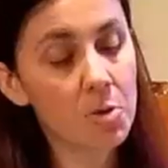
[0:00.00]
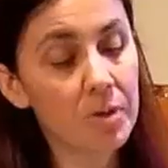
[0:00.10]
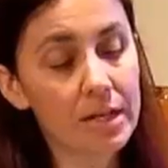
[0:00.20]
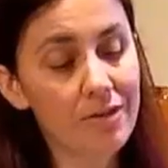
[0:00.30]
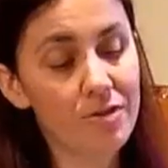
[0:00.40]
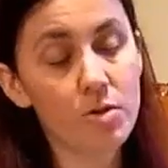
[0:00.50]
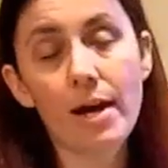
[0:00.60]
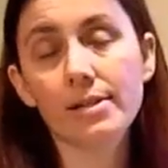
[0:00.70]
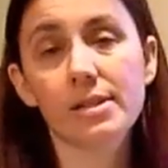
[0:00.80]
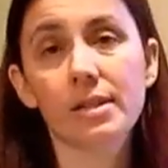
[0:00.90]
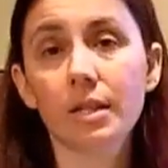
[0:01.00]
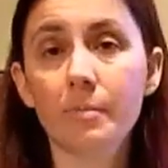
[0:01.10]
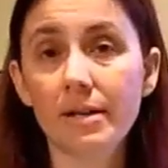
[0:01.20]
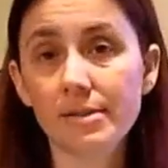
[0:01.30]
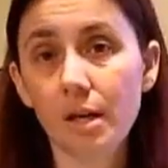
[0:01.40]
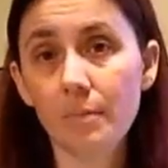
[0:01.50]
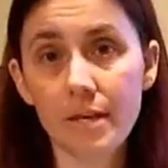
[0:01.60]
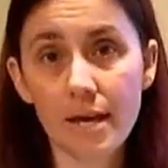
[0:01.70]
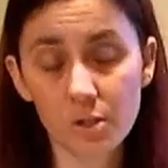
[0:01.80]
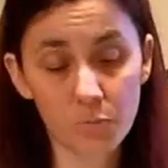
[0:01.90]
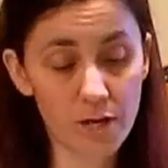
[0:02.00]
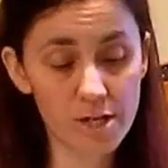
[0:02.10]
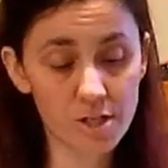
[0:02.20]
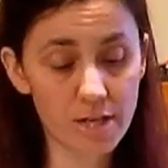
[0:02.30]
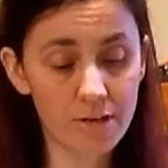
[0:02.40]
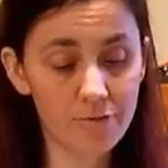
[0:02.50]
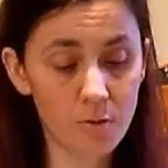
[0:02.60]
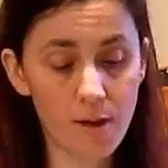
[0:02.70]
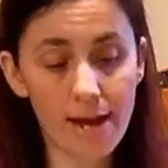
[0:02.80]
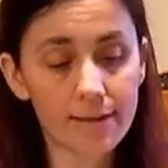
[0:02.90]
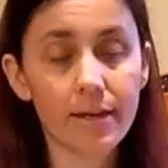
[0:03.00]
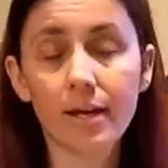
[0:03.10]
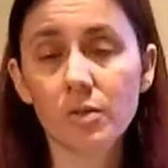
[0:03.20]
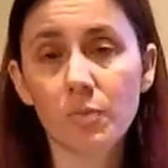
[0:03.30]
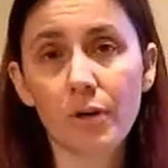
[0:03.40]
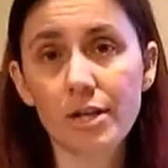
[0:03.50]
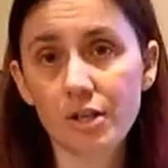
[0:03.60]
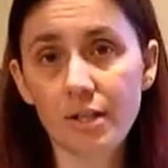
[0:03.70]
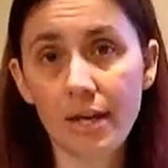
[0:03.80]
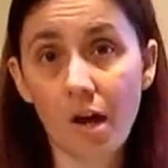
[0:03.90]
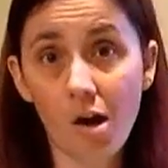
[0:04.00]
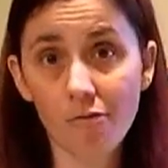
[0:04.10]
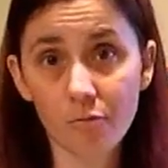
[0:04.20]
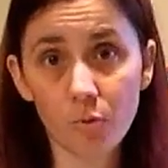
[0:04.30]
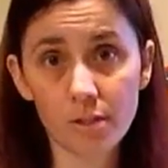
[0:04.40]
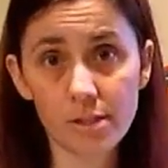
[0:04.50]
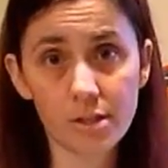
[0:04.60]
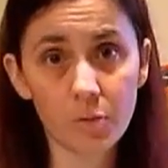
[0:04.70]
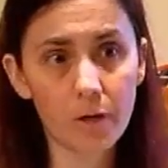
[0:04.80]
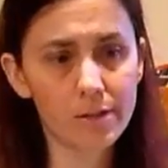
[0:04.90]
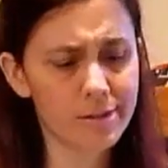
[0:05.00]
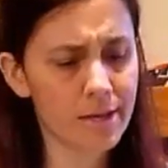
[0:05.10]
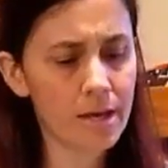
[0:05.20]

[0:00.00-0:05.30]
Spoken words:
But if you accidentally mess up the expiration date, if you hack the expiration date off of one of these coupons,